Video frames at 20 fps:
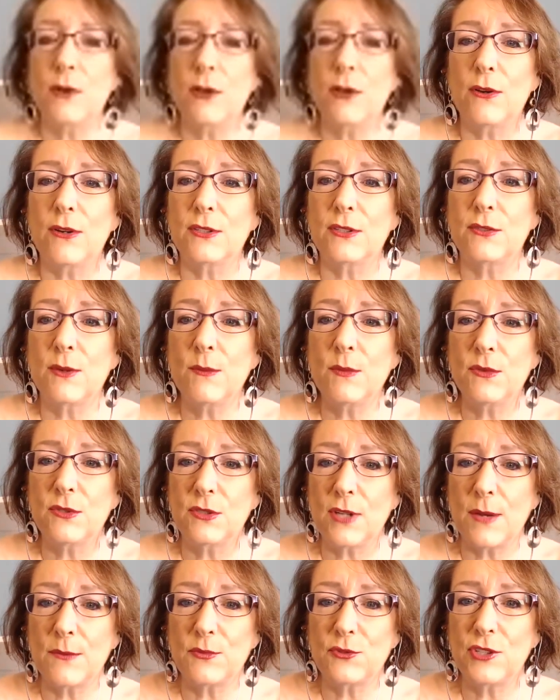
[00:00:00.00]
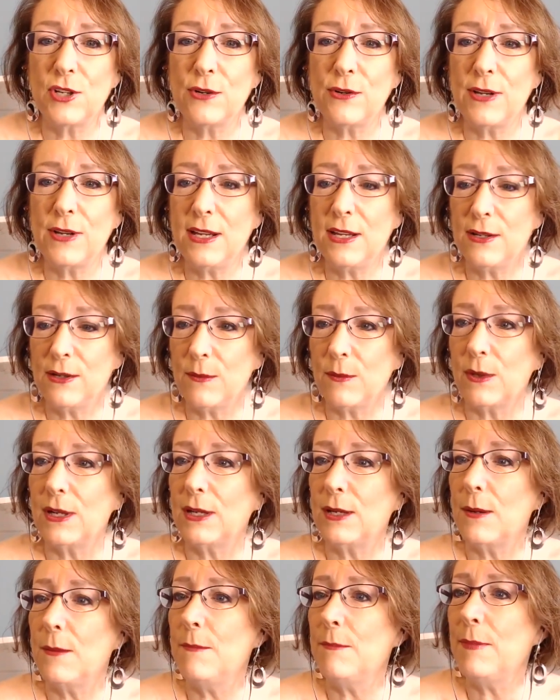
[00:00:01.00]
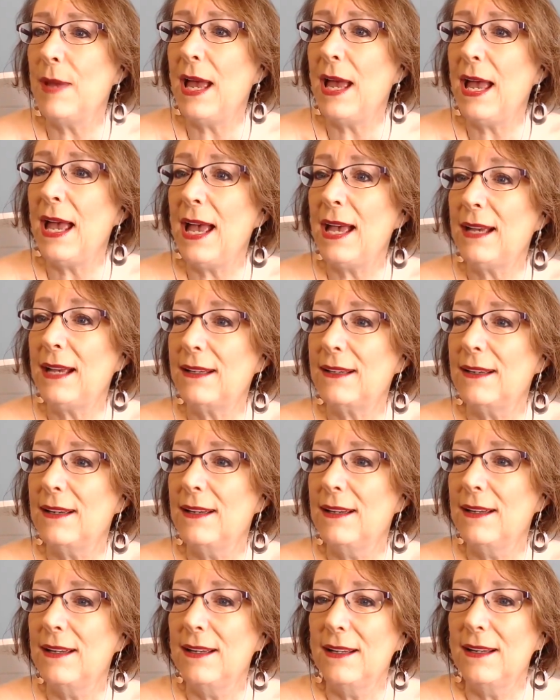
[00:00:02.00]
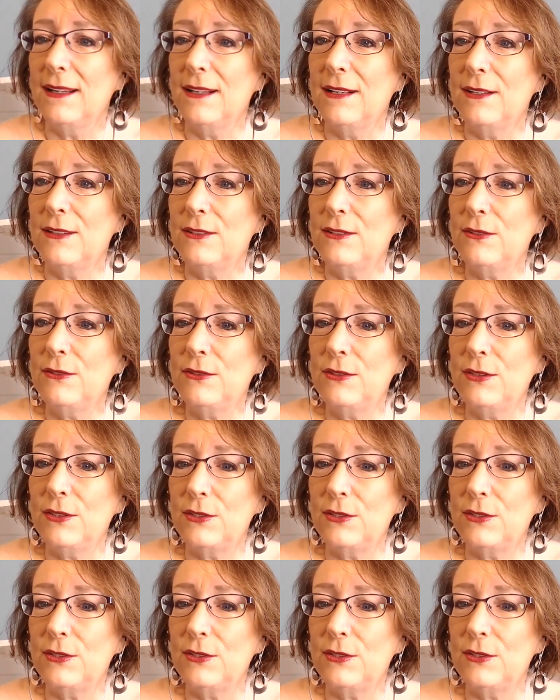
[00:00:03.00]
on. So I'm going to stop sharing here. I'm going to come back. Do.